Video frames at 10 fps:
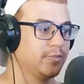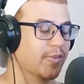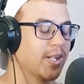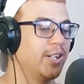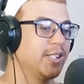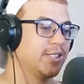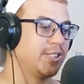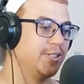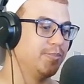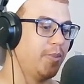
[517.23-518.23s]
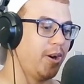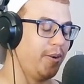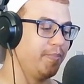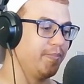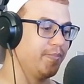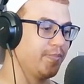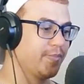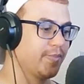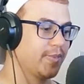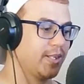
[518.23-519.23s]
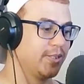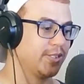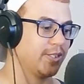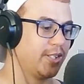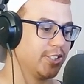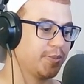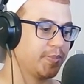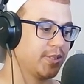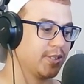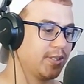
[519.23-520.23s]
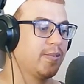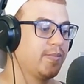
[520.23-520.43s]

Oh, yes, his mom.I was in the hospital.